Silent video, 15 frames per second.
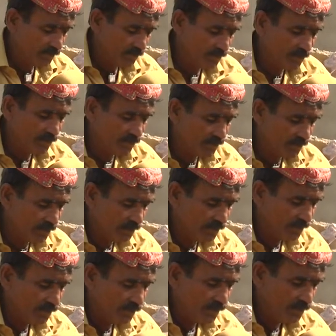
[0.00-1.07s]
is the
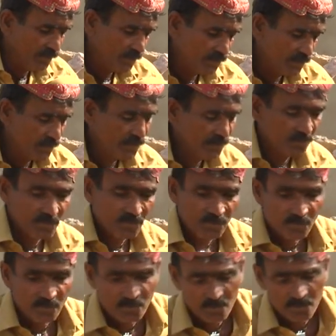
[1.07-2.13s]
church. And we
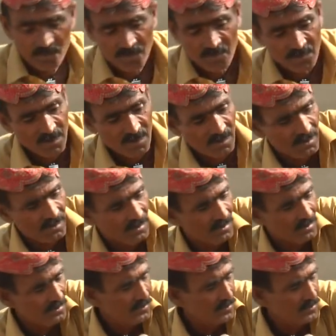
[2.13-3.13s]
have just begun